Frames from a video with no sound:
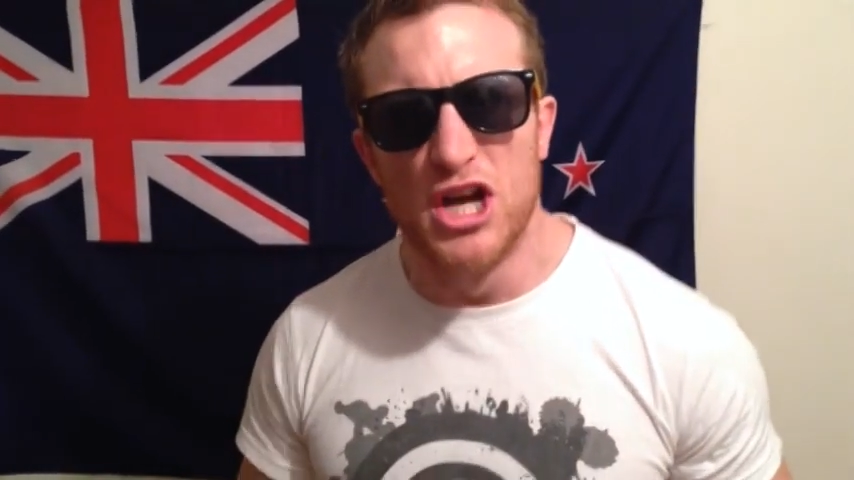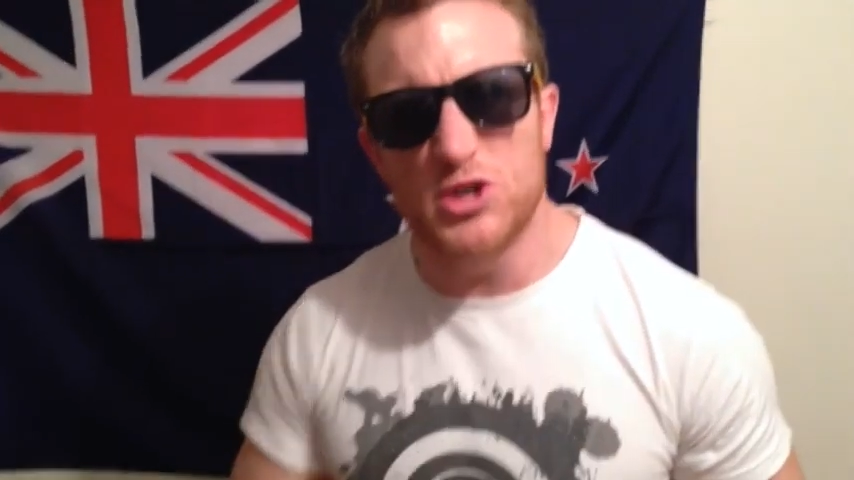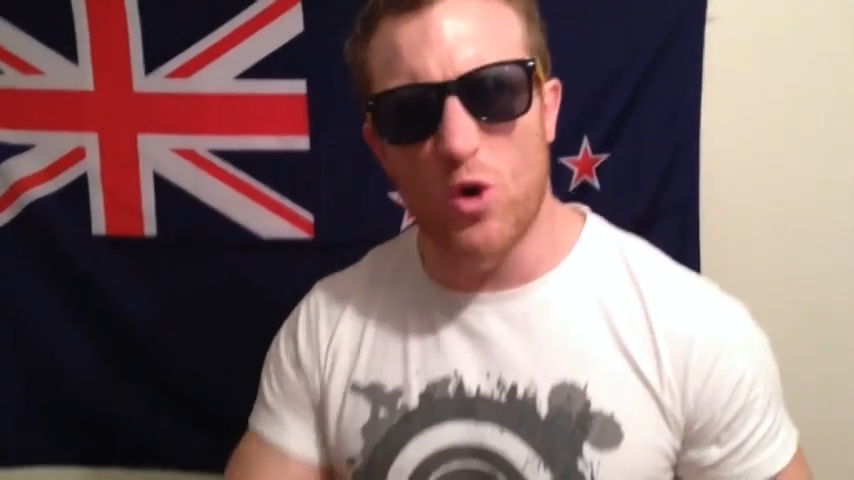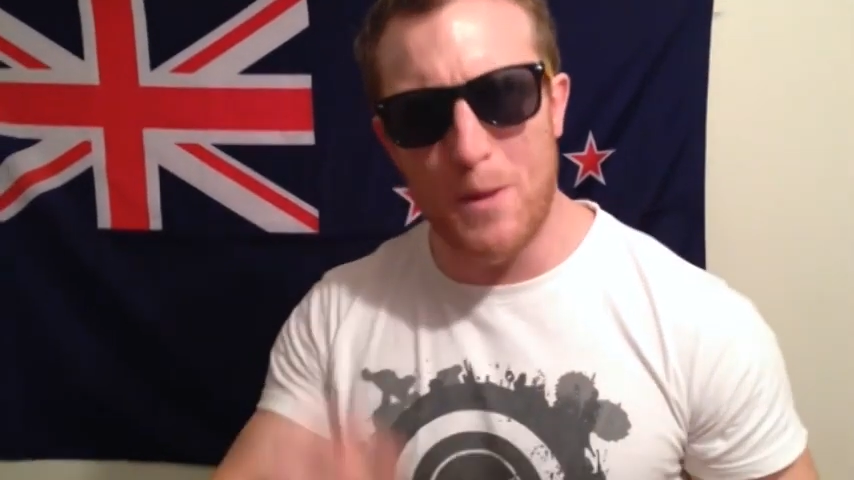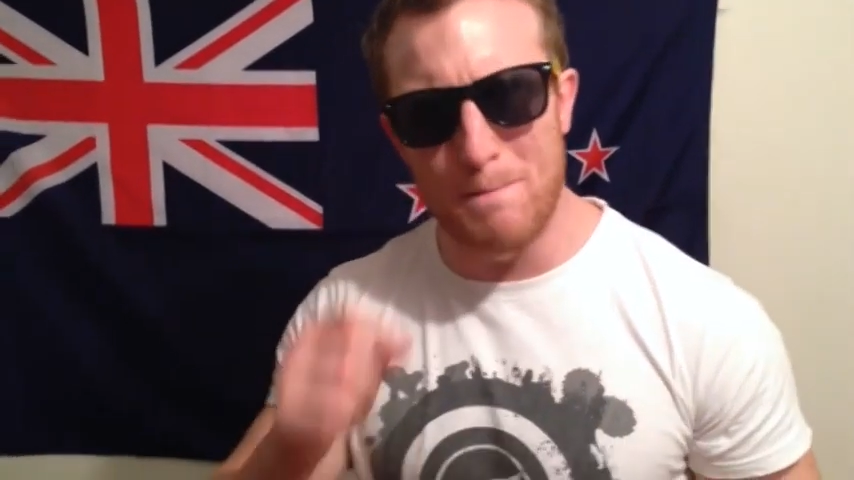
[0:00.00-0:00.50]

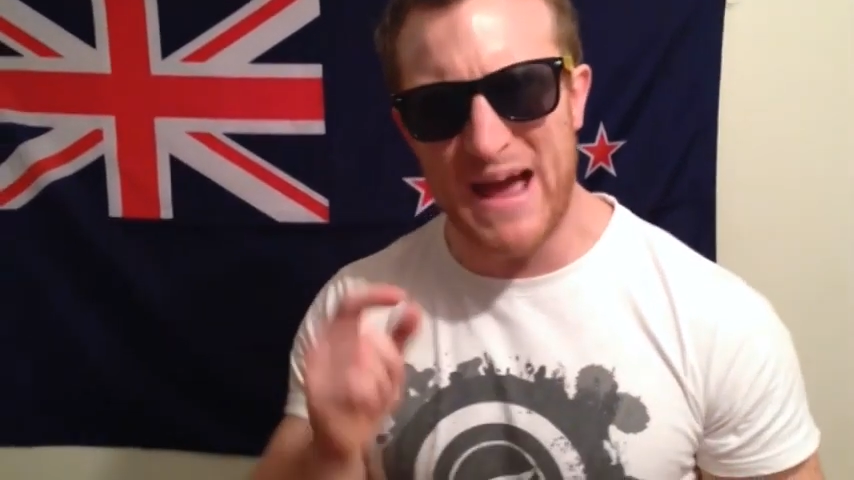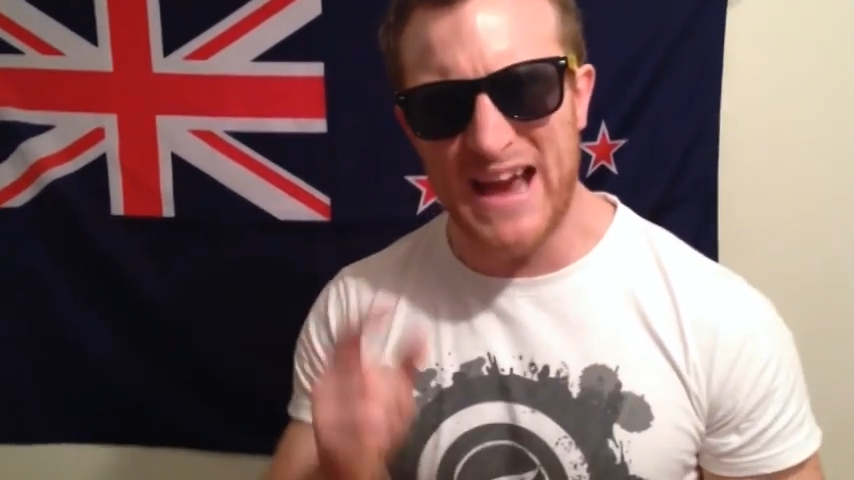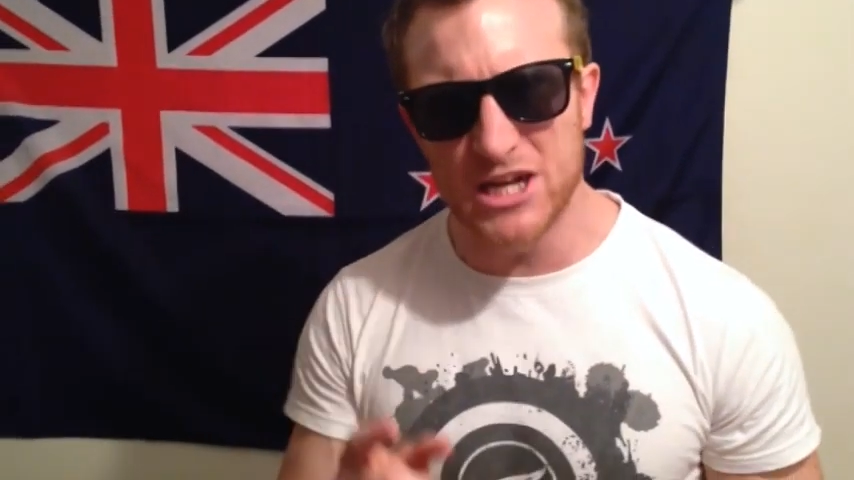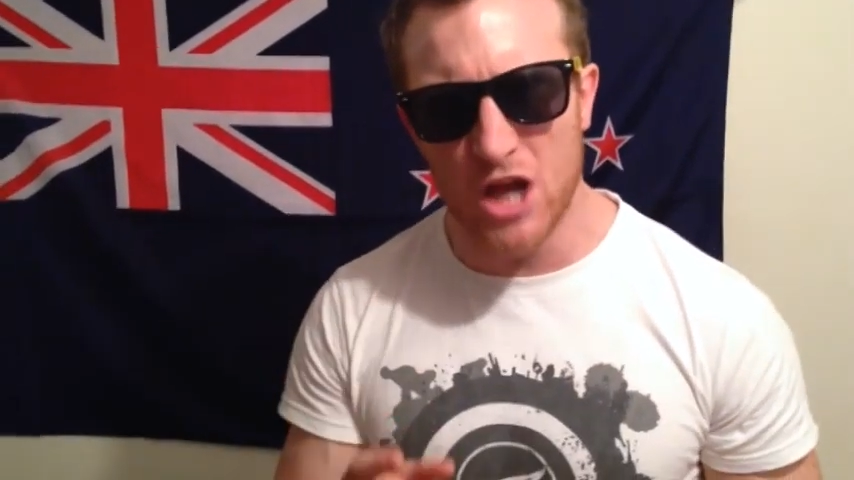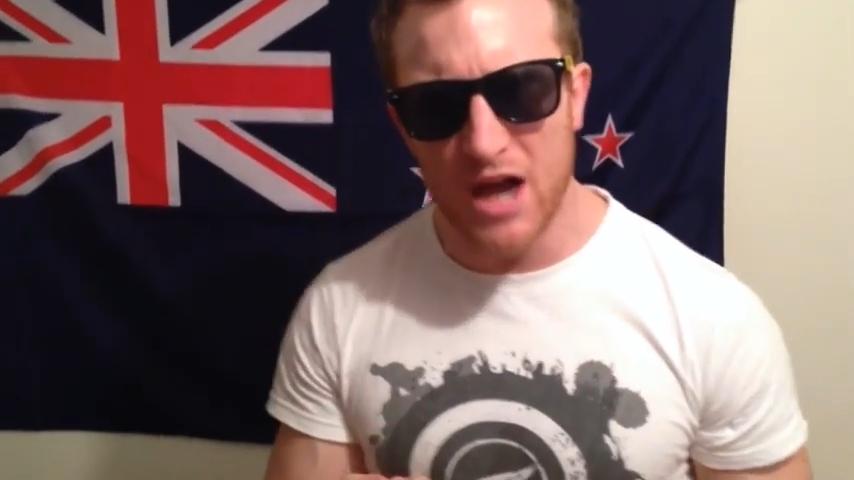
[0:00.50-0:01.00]
So on
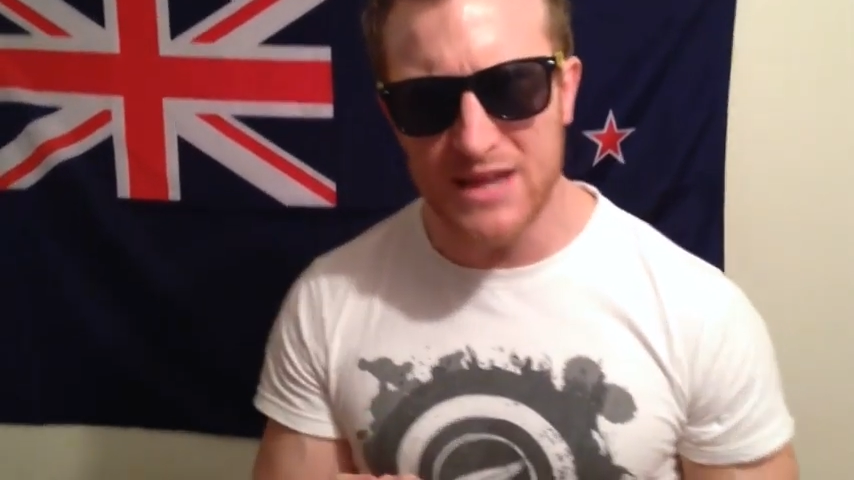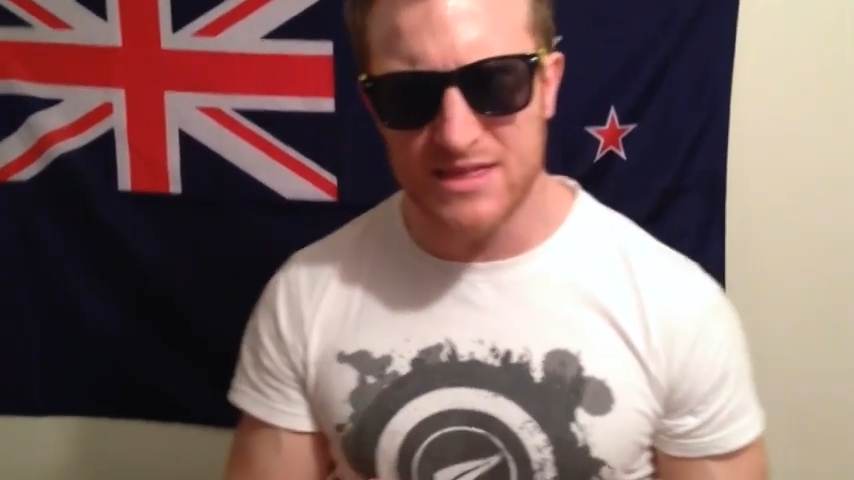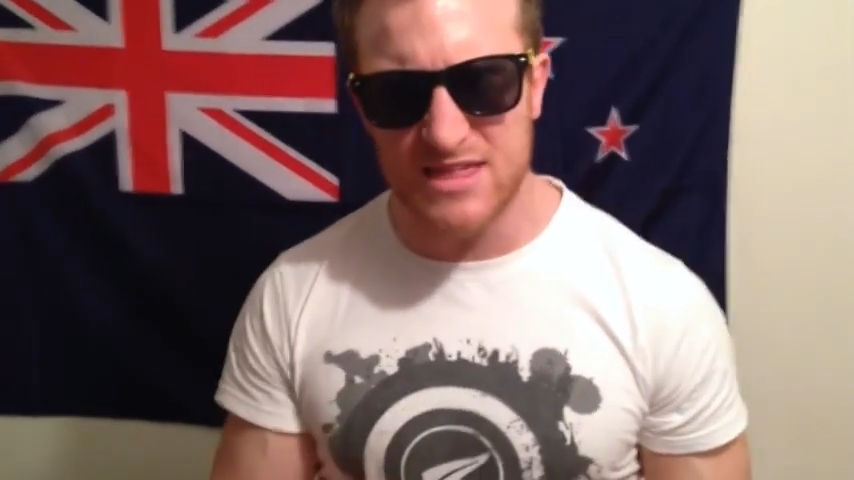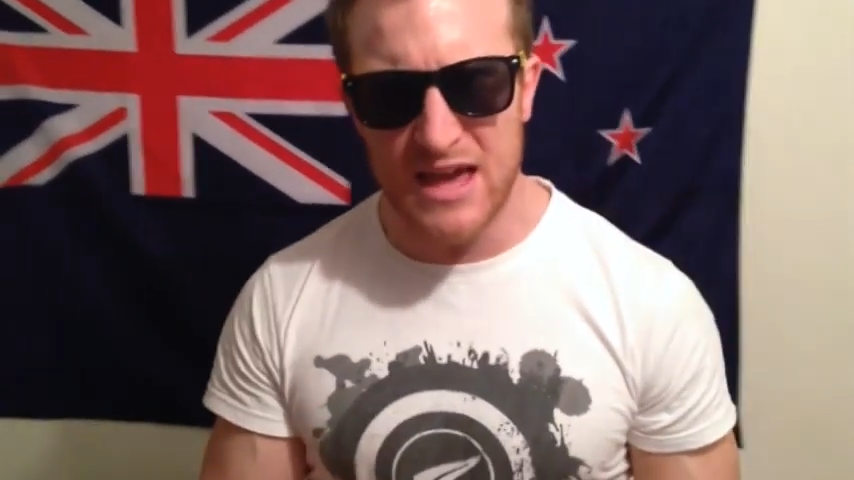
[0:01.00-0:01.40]
May 9th,